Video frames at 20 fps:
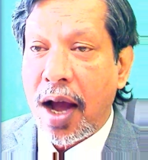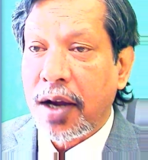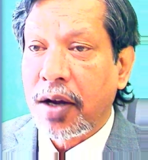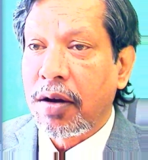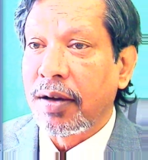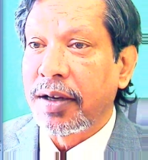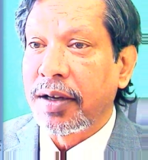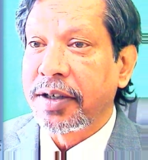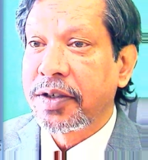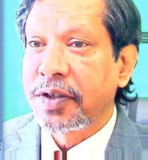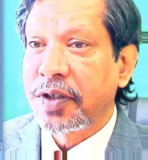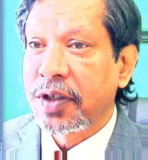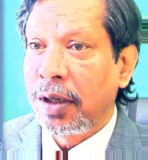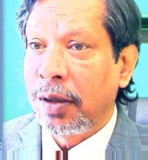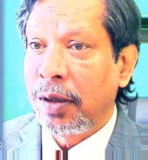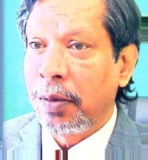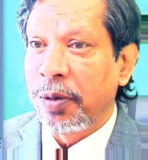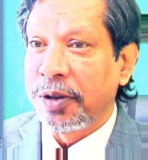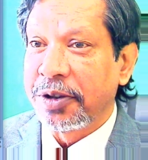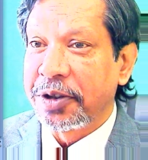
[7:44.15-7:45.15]
I call it
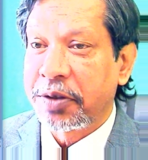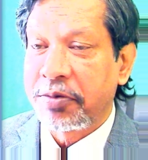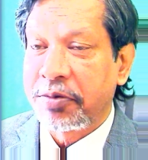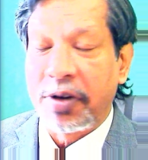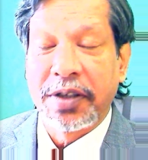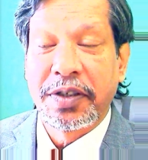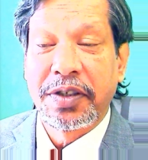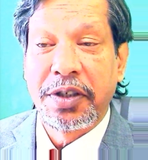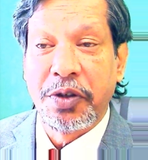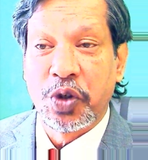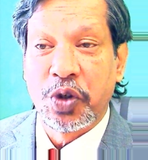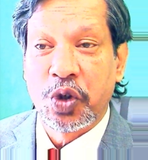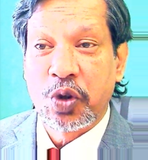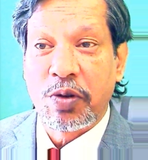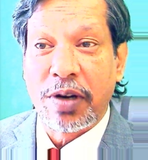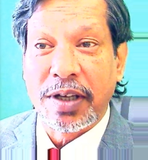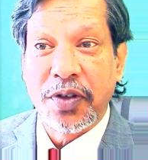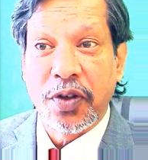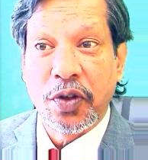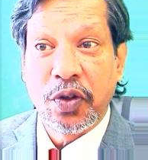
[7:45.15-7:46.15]
syllable stress. You
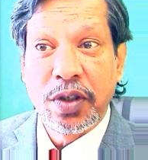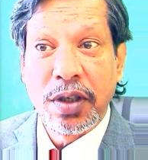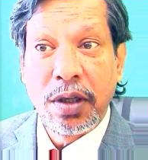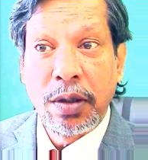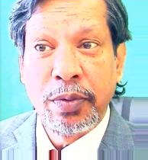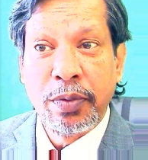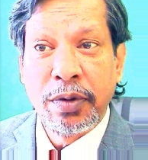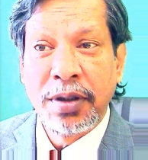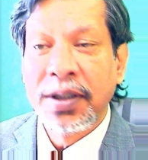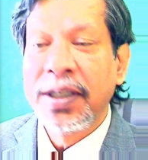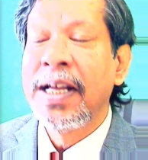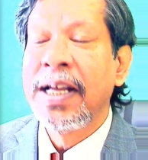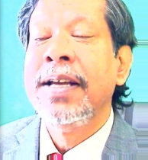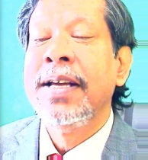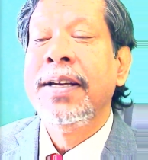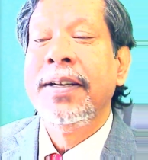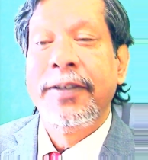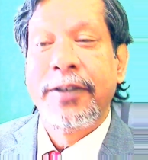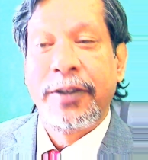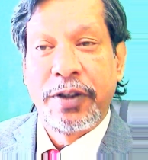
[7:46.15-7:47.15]
stress a syllable,
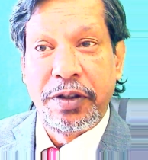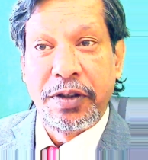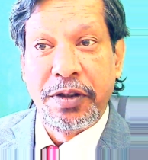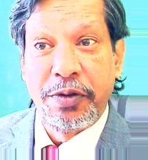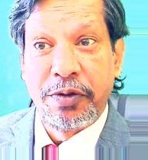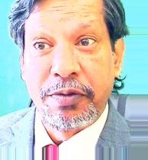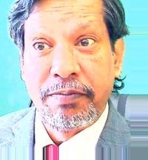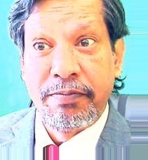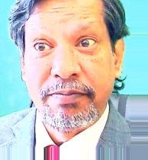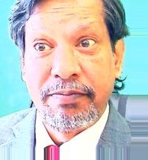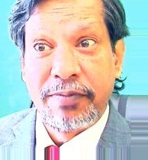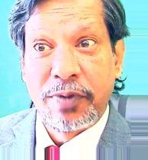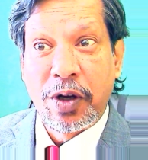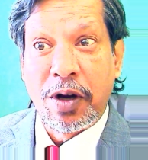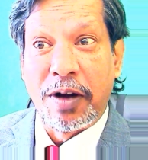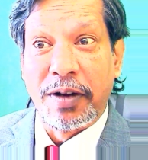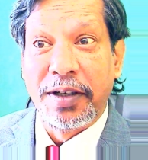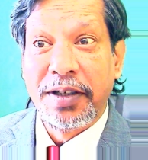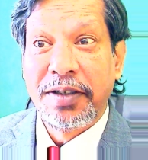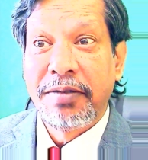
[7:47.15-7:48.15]
so you
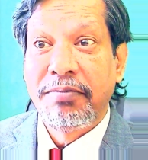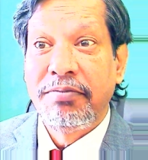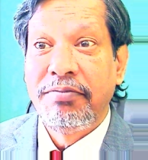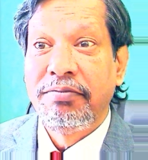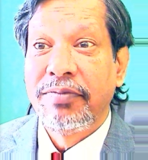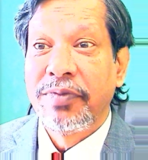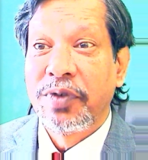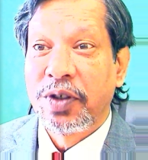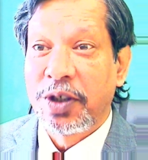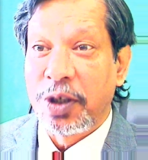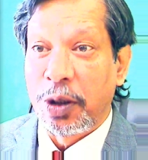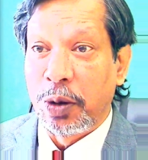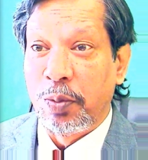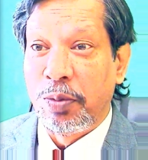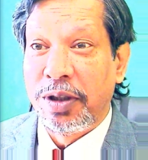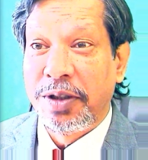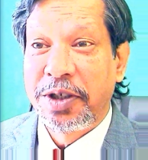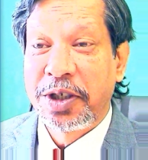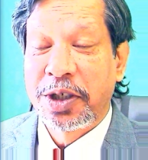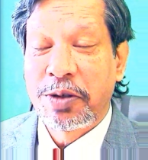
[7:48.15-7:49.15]
call it
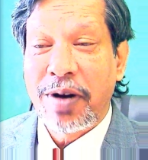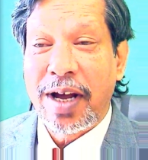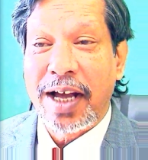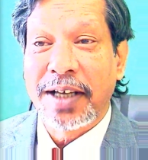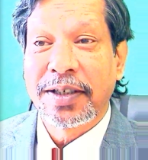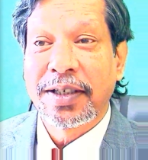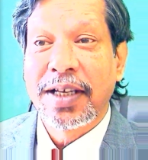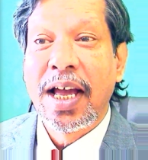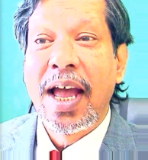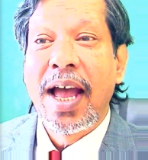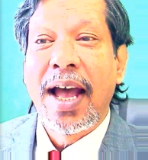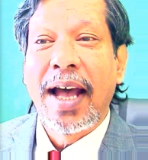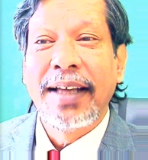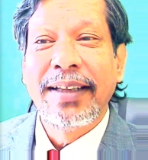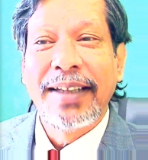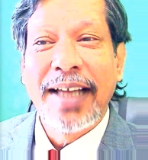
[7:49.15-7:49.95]
syllable stress.